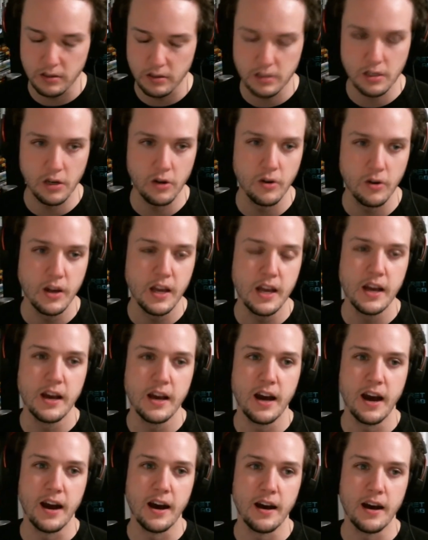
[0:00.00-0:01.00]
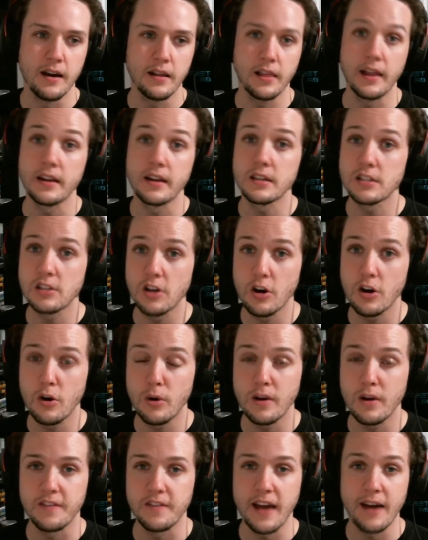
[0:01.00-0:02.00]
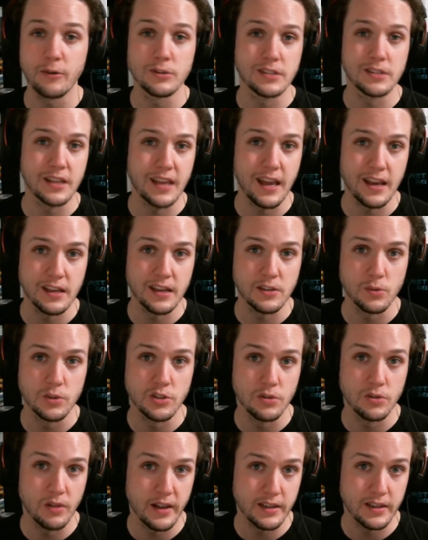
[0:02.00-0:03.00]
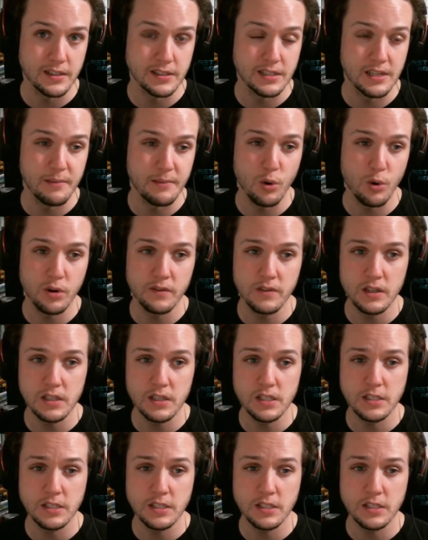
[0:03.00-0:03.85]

So let us know if that was the case. Would you like to see more of this?